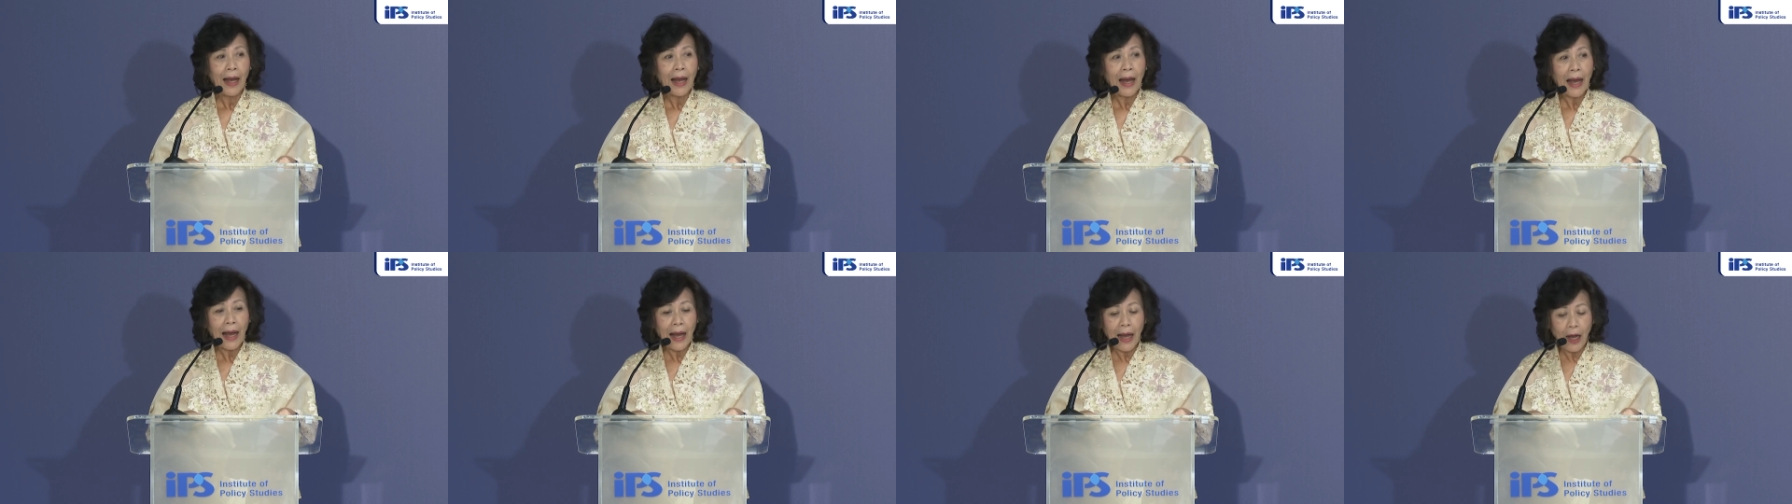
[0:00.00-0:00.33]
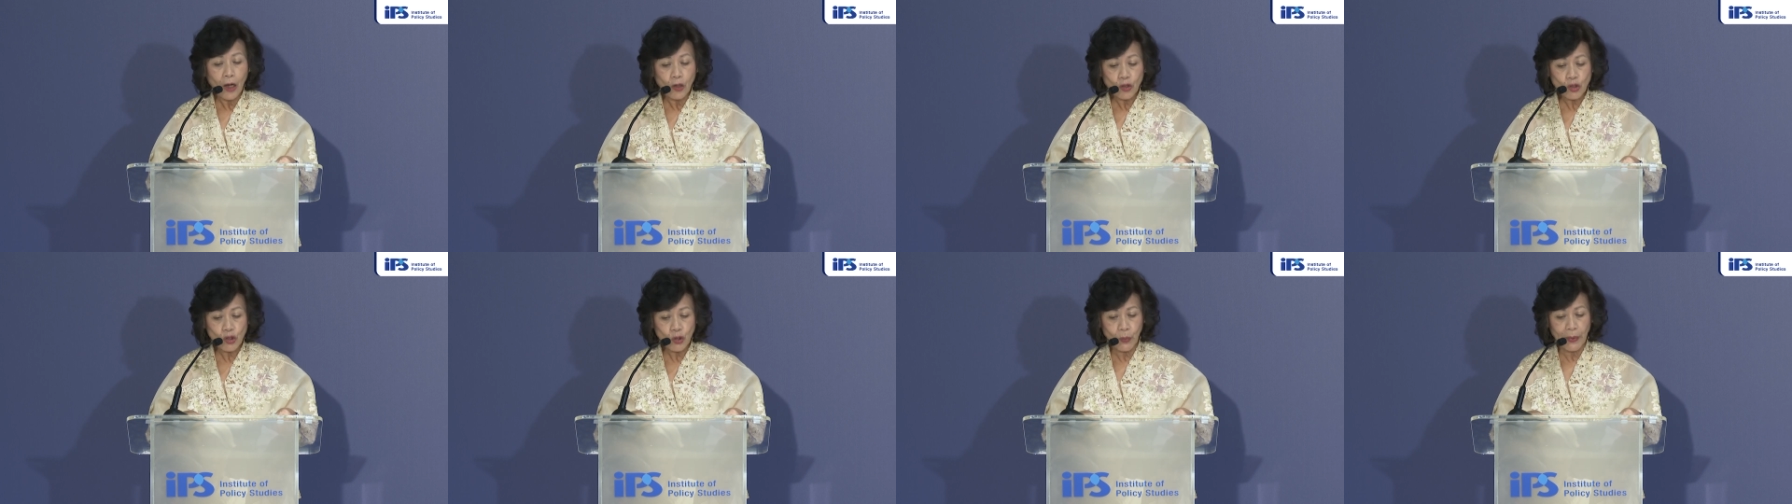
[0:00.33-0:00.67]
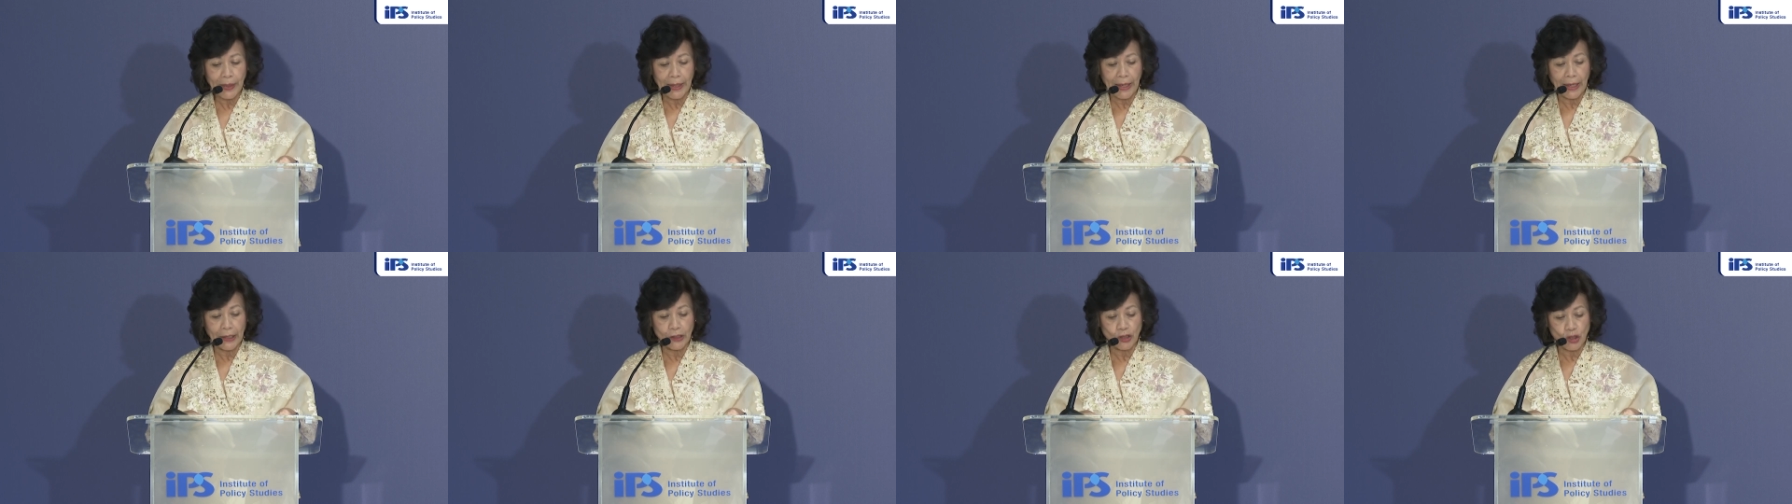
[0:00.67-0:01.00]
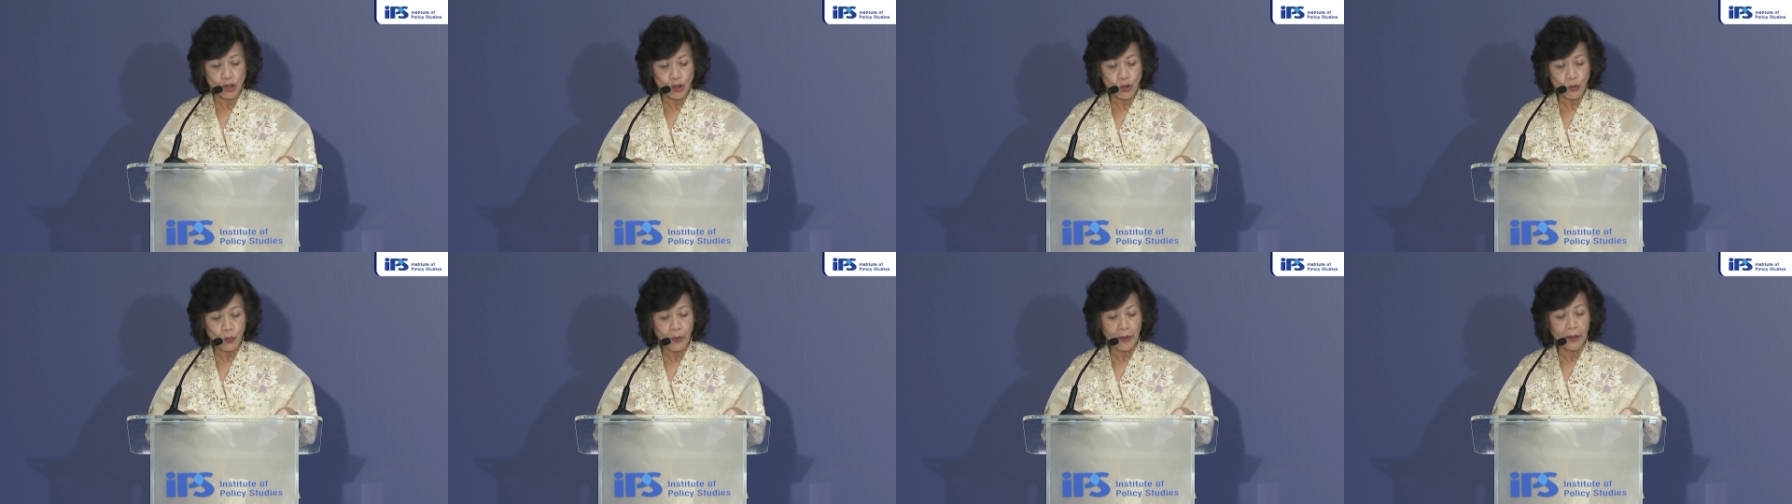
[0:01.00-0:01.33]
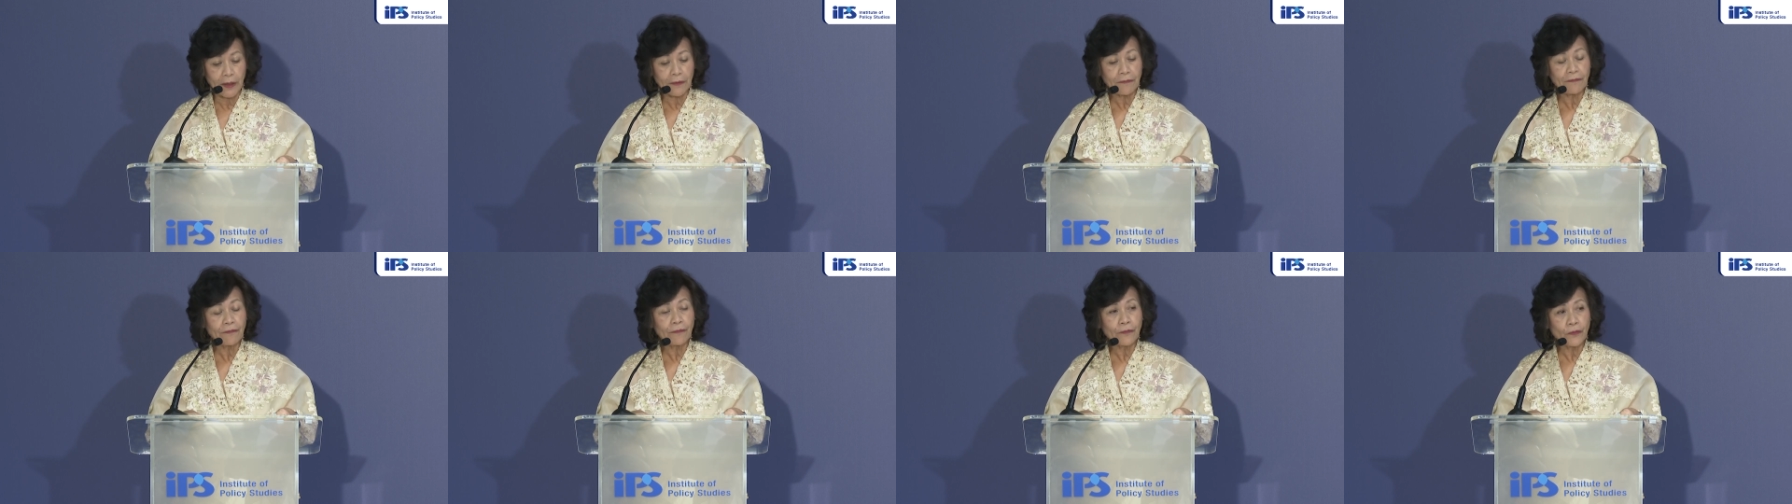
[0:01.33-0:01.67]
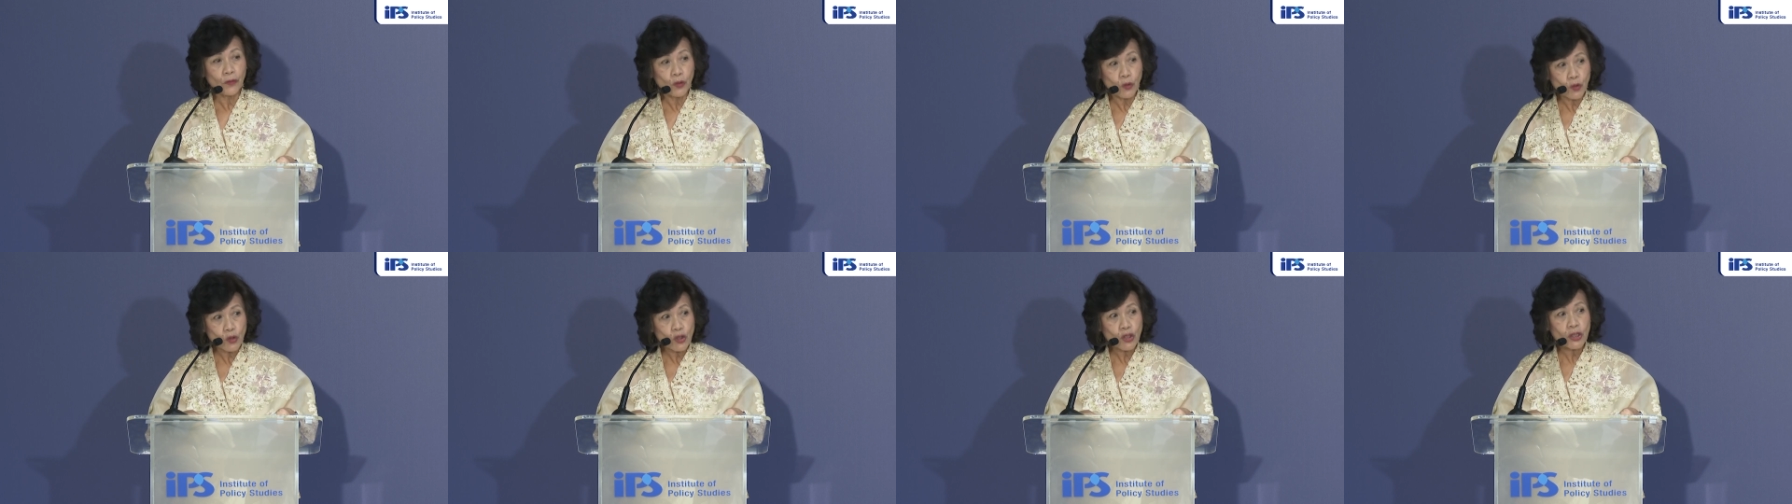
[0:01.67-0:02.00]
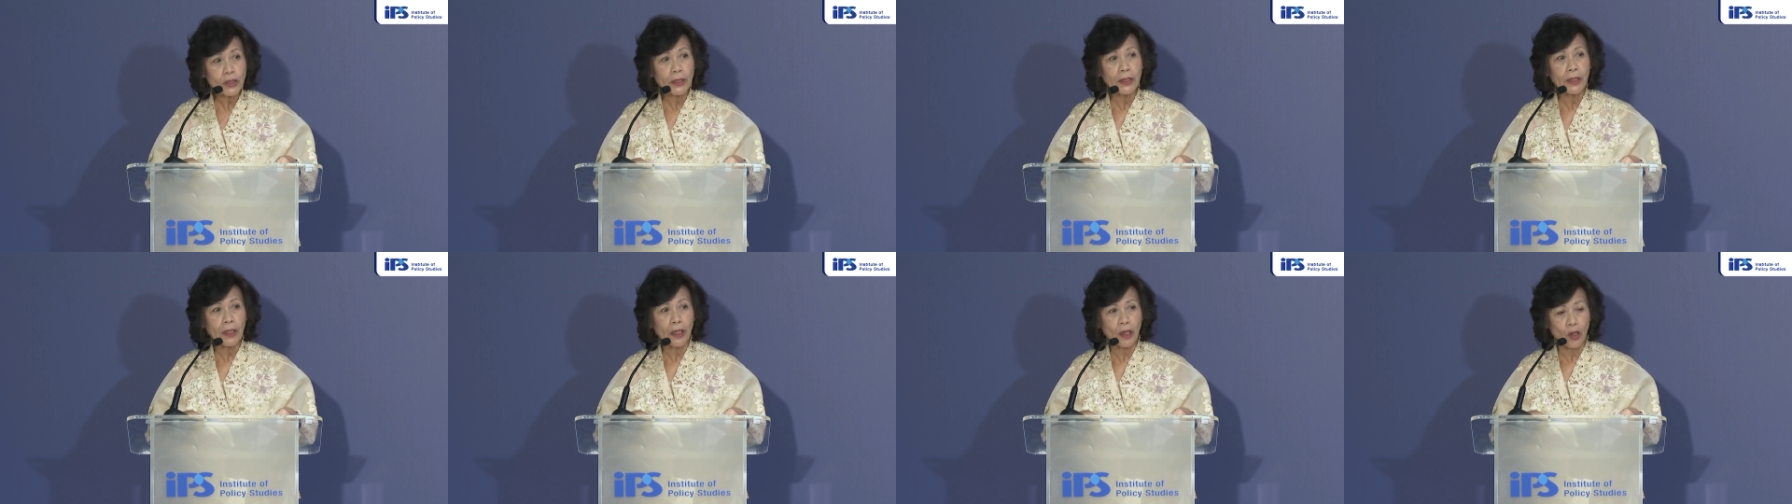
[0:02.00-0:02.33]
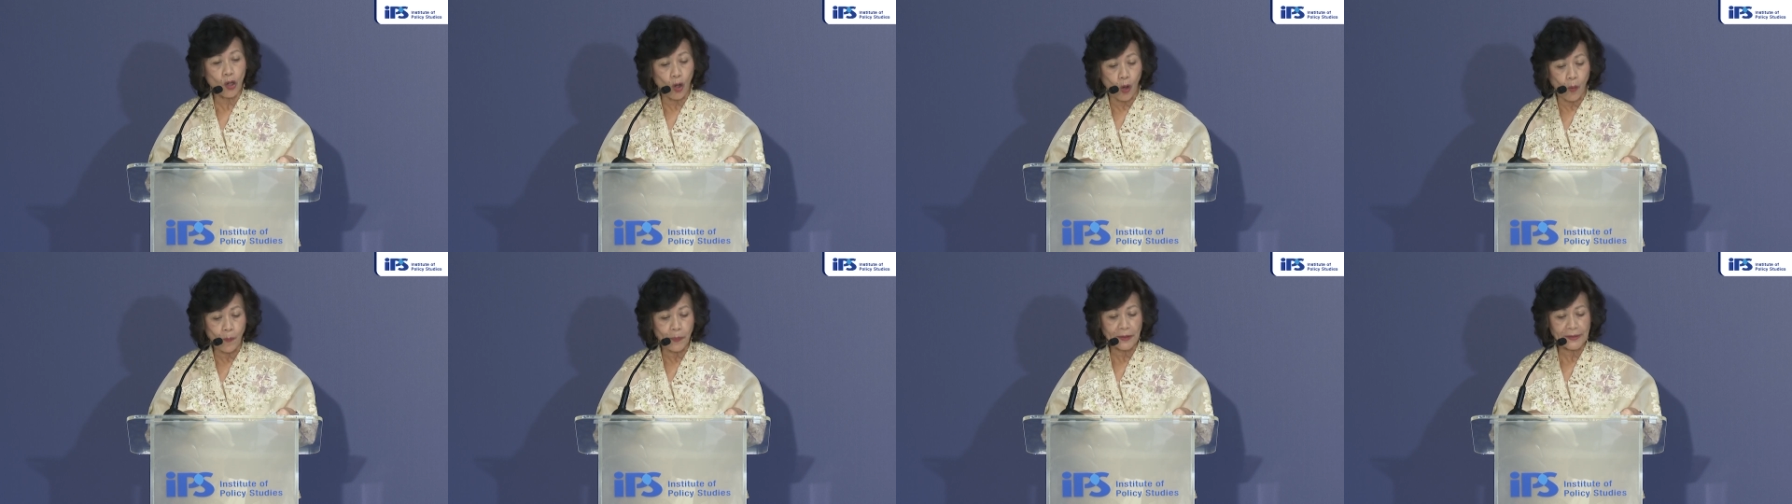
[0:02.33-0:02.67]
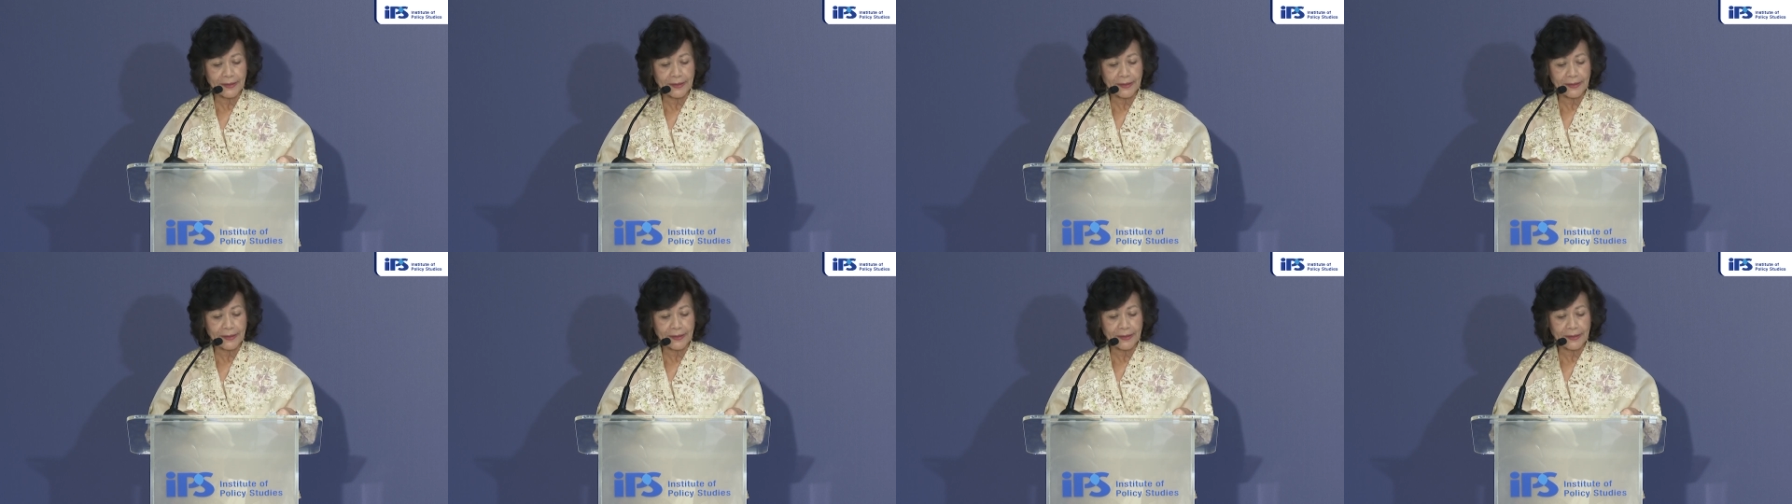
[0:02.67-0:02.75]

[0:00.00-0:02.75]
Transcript: How do we ensure future global